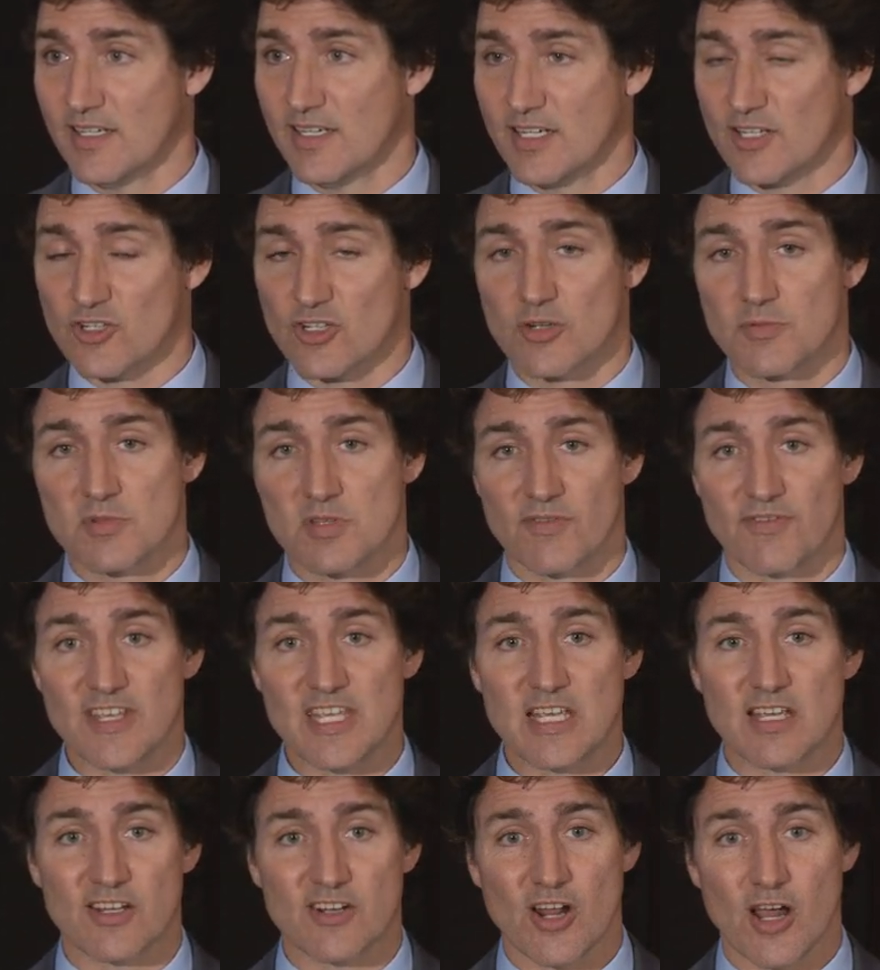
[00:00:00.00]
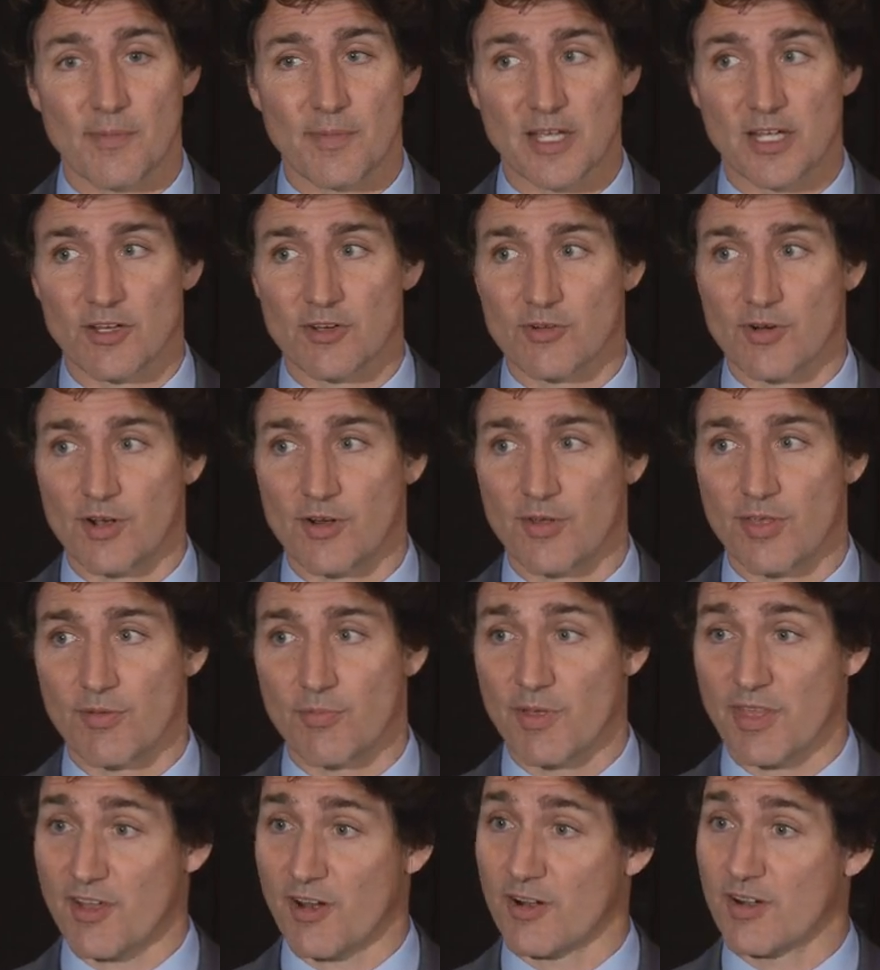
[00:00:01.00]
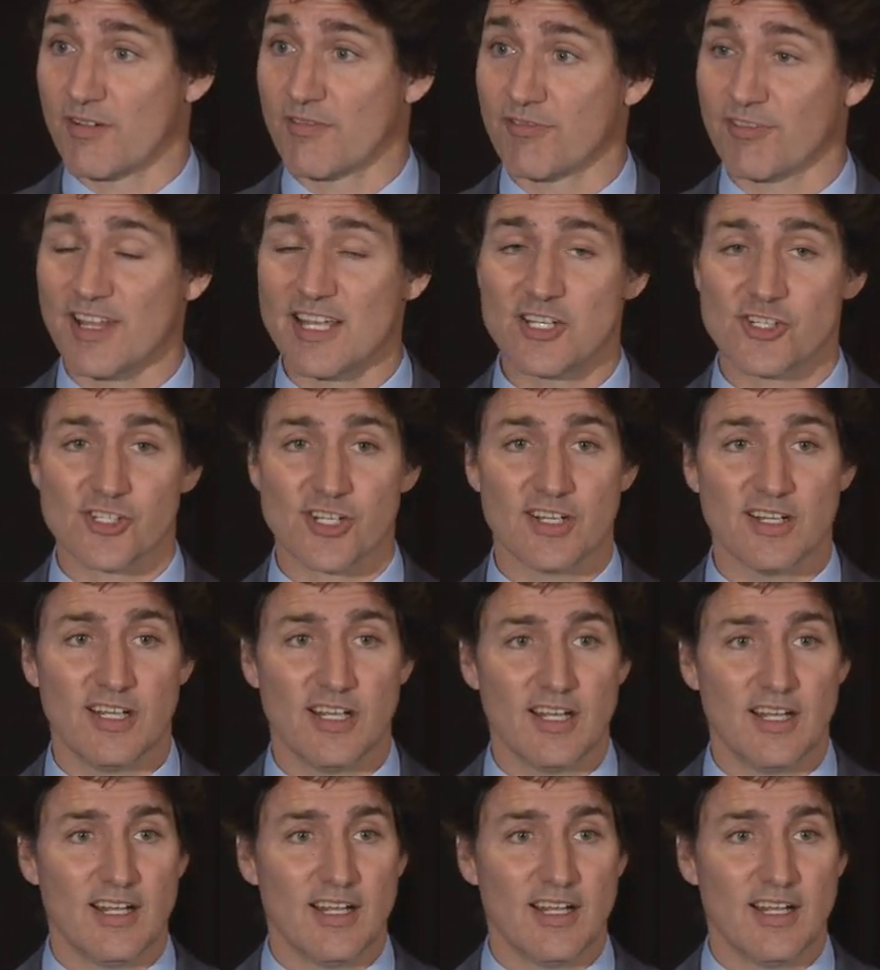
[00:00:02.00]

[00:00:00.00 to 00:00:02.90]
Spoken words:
in terms of economic growth, with our inflation